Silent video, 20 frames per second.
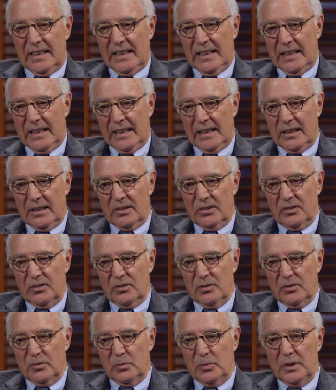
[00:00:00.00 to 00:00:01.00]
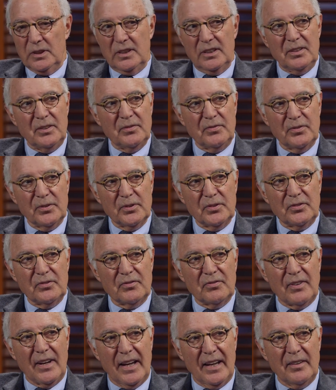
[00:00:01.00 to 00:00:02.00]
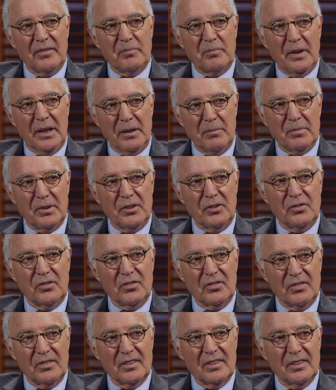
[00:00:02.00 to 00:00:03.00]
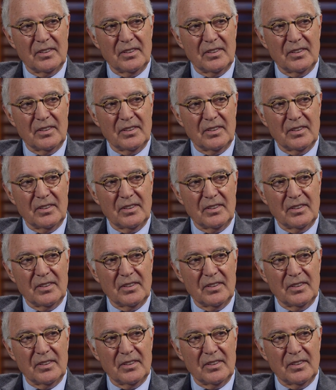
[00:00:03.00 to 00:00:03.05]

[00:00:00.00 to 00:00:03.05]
and we did the first five babies